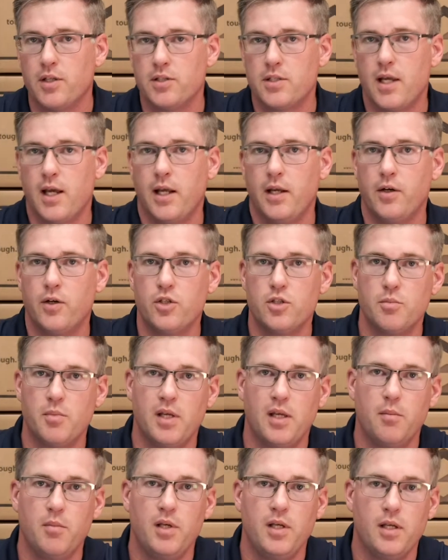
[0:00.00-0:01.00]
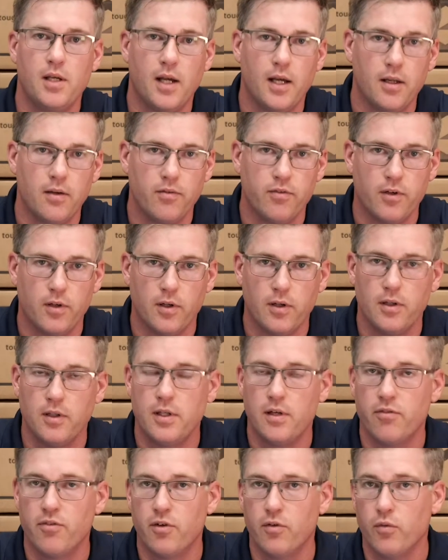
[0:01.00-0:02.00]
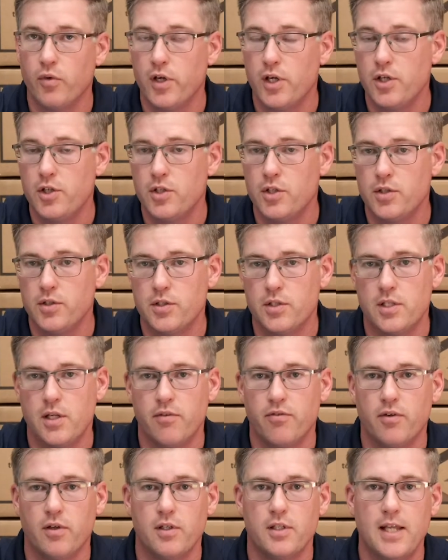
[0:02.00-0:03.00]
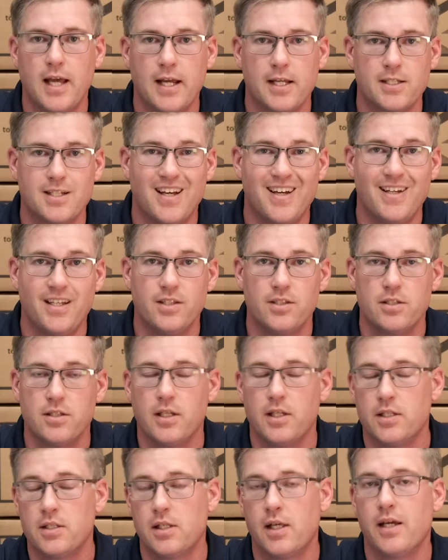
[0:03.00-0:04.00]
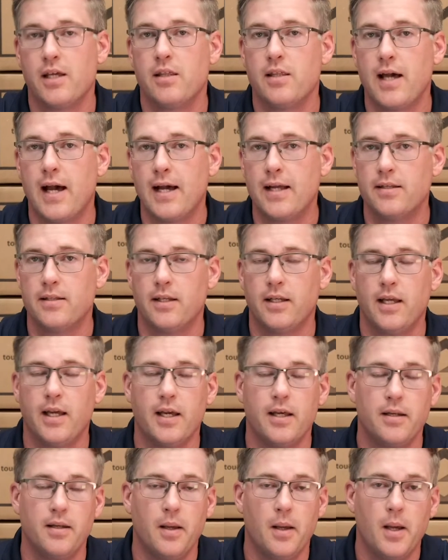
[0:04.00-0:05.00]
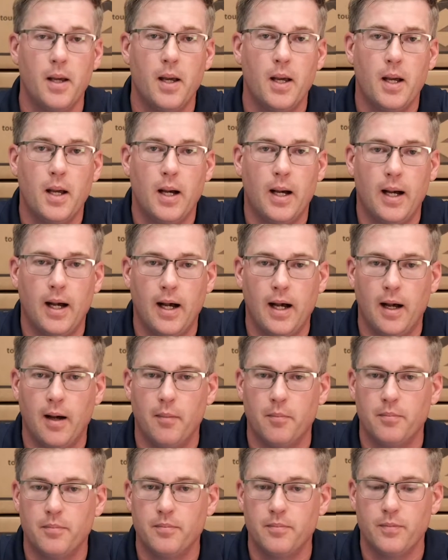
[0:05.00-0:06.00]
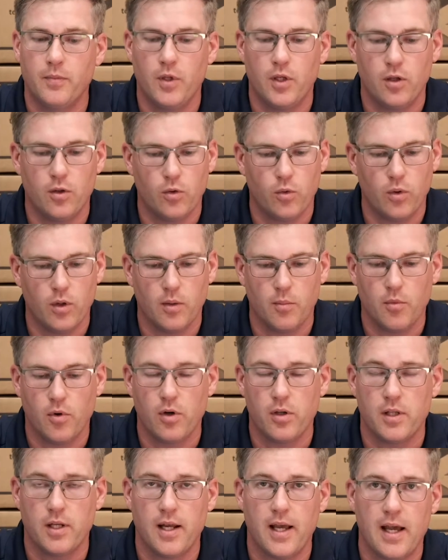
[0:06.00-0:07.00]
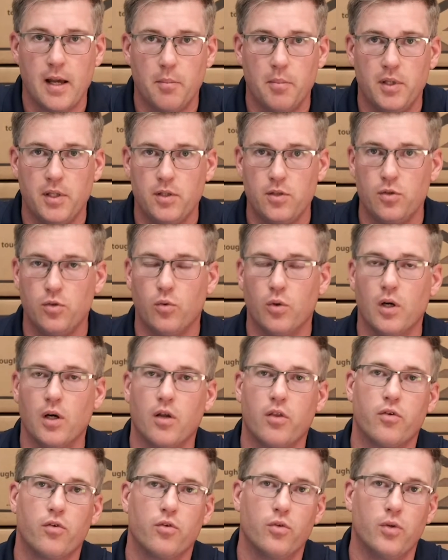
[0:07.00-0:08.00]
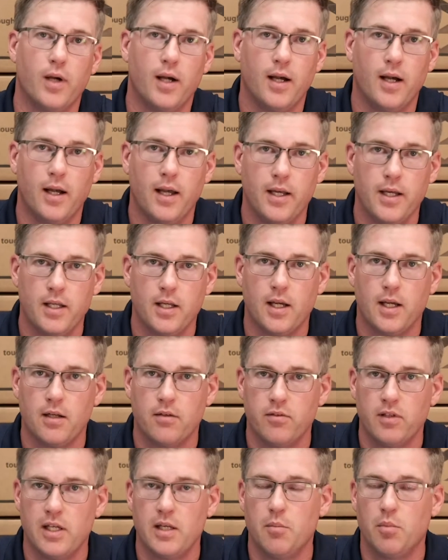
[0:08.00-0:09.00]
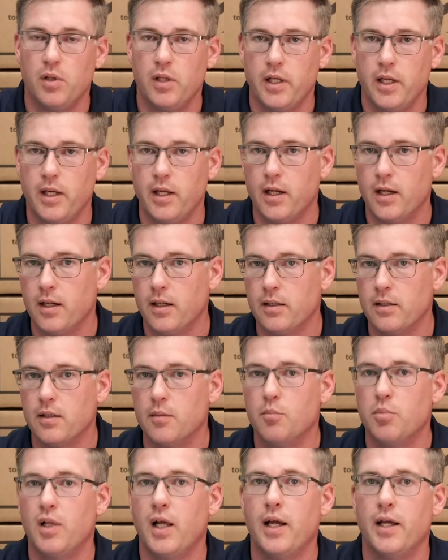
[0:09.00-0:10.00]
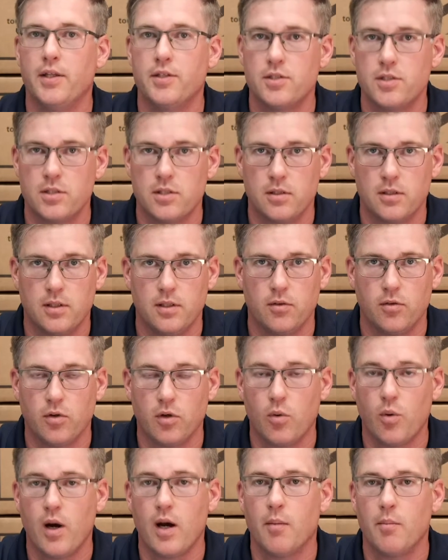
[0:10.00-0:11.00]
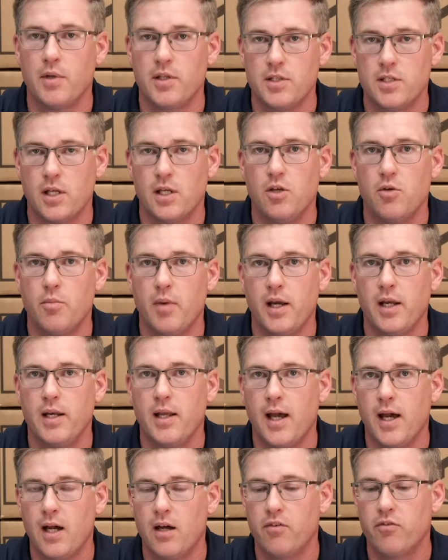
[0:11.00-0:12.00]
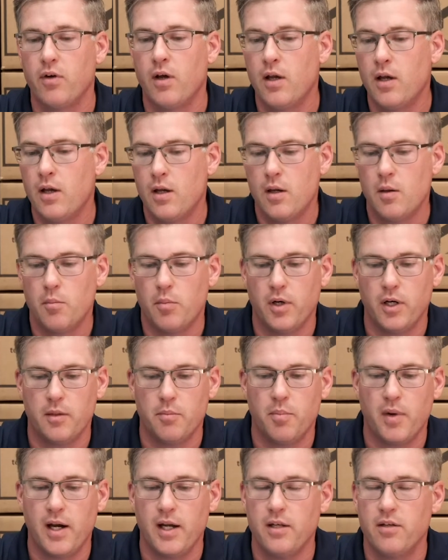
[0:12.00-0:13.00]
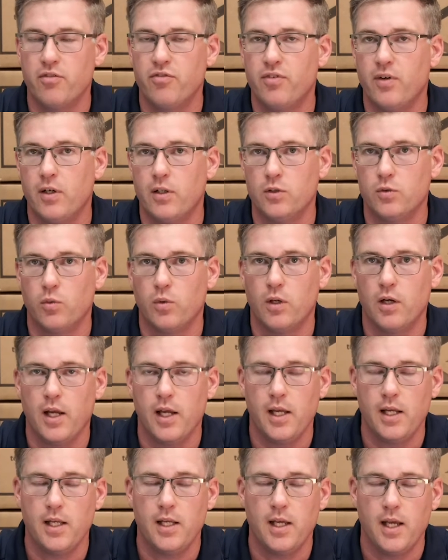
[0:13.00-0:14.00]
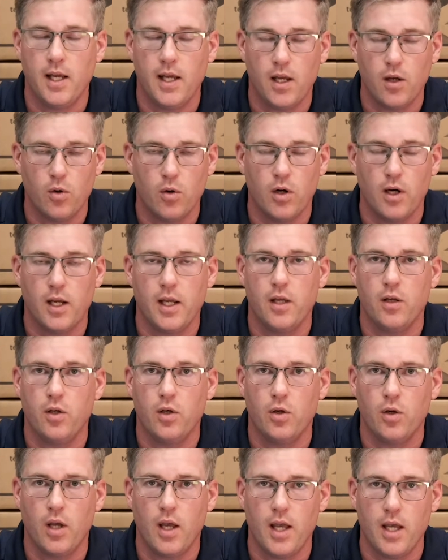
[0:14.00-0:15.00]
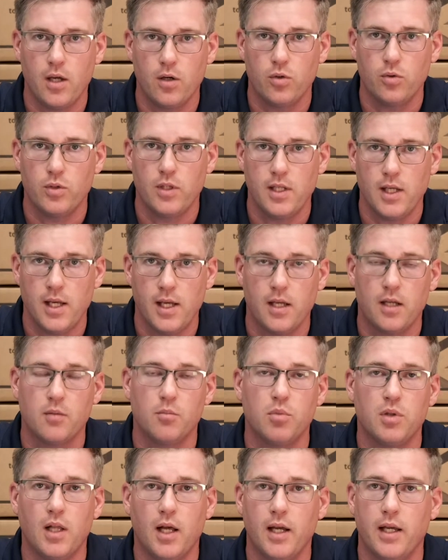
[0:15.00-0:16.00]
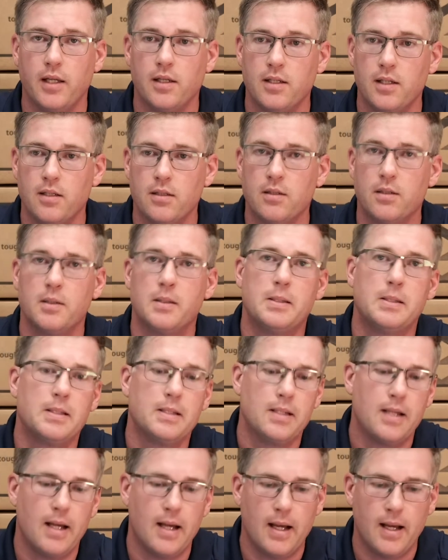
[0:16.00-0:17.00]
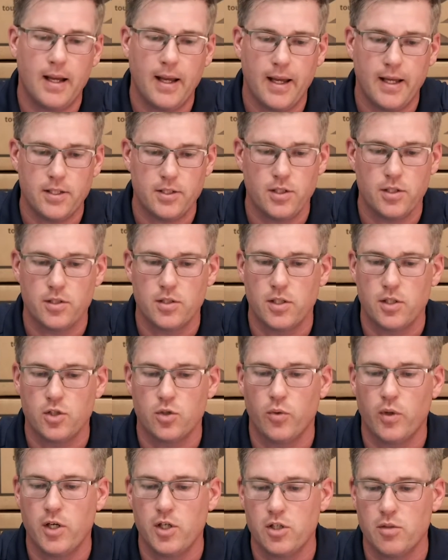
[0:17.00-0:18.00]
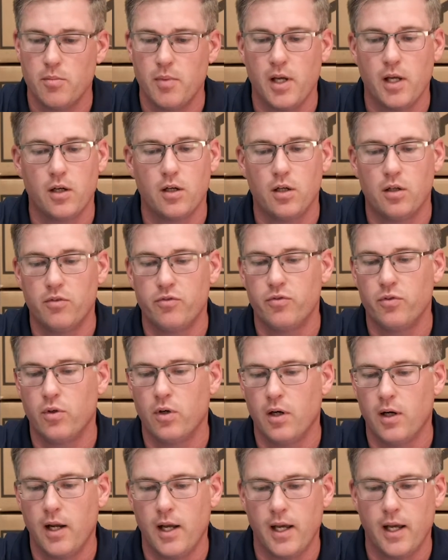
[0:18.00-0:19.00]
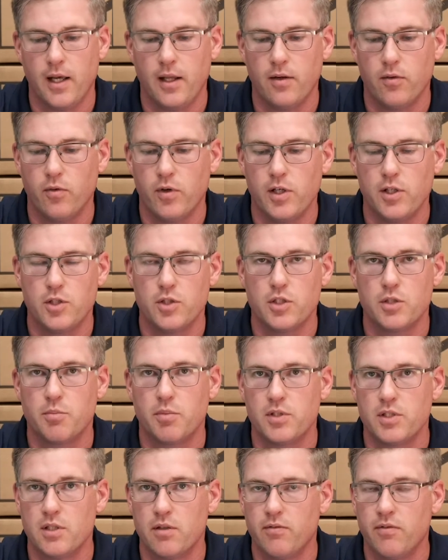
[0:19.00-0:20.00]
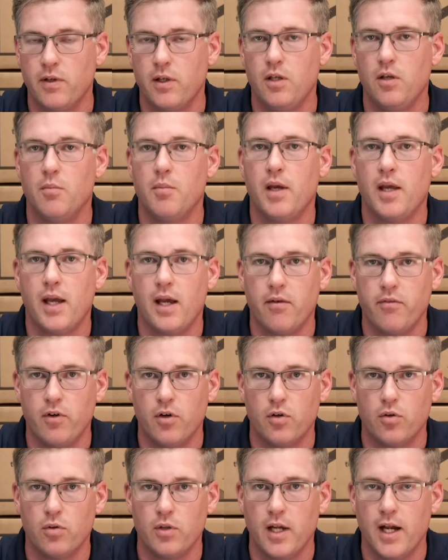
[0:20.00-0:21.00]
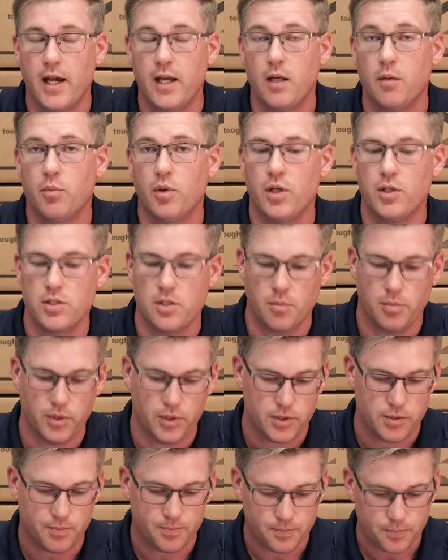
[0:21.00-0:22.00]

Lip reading: standards, maybe for different regions, different text heights, things like that. Again, we're more than happy to work through any kind of labeling compliance requirements that you might have, but by default we're ADA or AODA compliant as your situation may call for, and region specific you may have your own guiding principles.